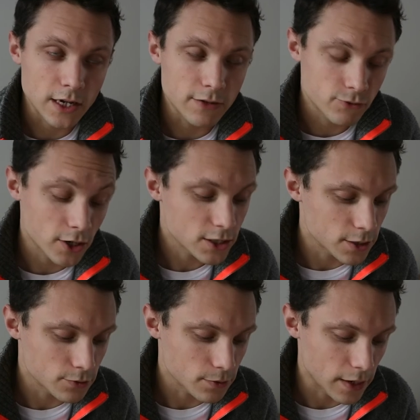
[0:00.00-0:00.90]
and I've tried to
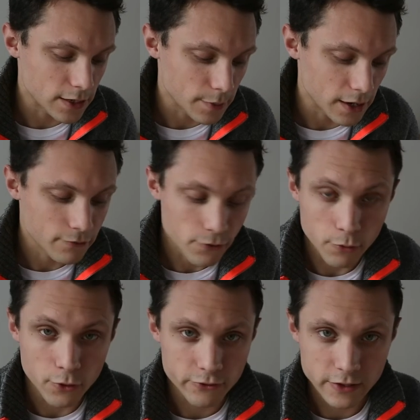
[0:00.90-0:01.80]
come to a plan to make a few
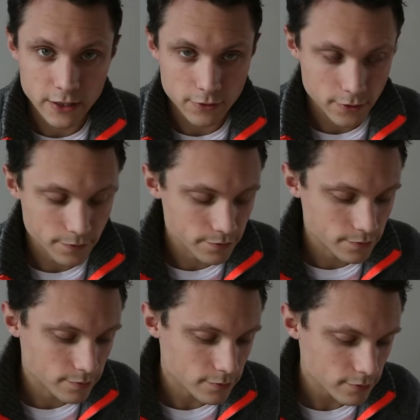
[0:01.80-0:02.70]
more videos
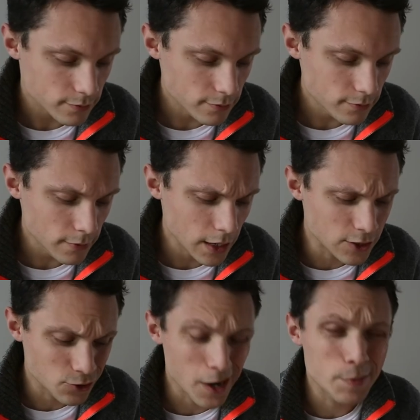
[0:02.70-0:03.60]

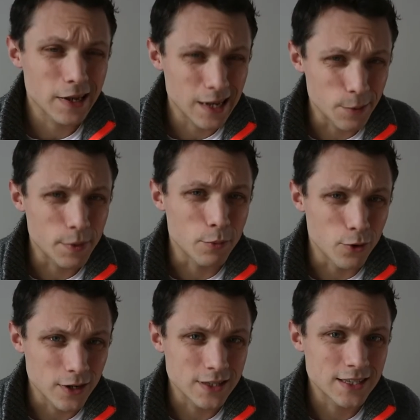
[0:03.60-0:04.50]
and try and be a little bit
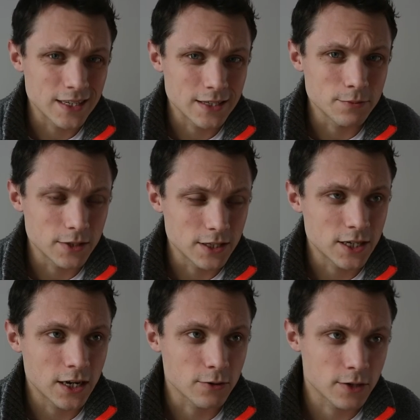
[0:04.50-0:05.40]
more consistent with the
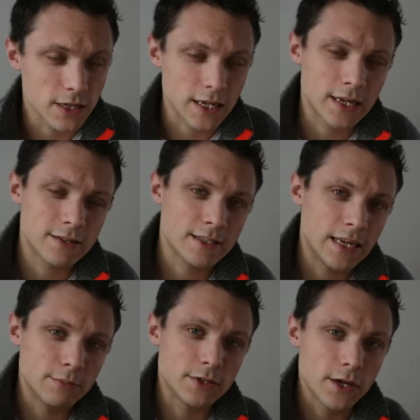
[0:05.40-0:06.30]
channel, because I
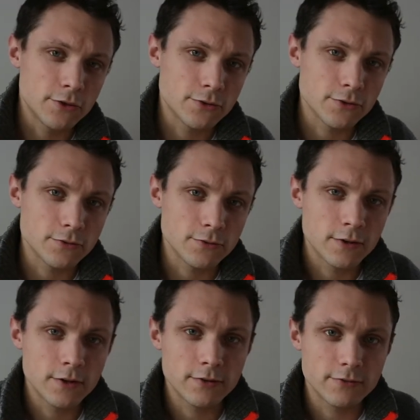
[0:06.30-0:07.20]
seem to go through
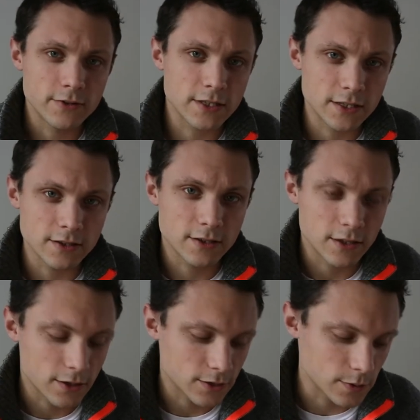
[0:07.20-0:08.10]
fits and
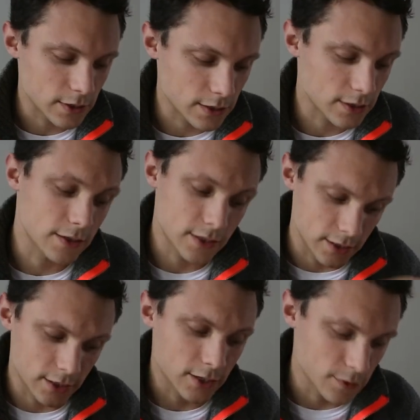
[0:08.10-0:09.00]
starts with it, and this
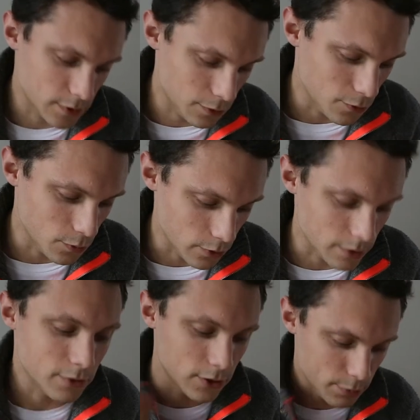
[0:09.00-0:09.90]
is going to be one where
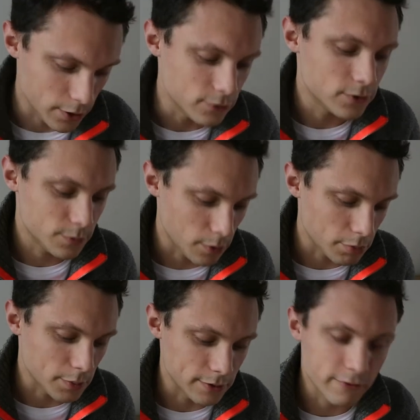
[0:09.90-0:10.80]
I'm going to post
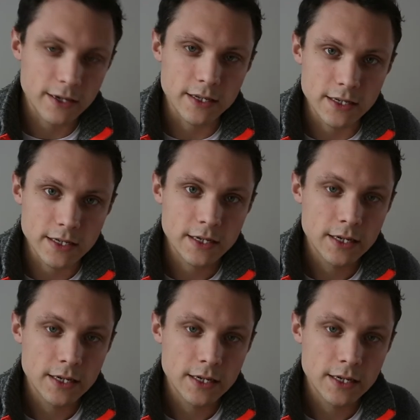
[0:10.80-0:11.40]
probably regularly.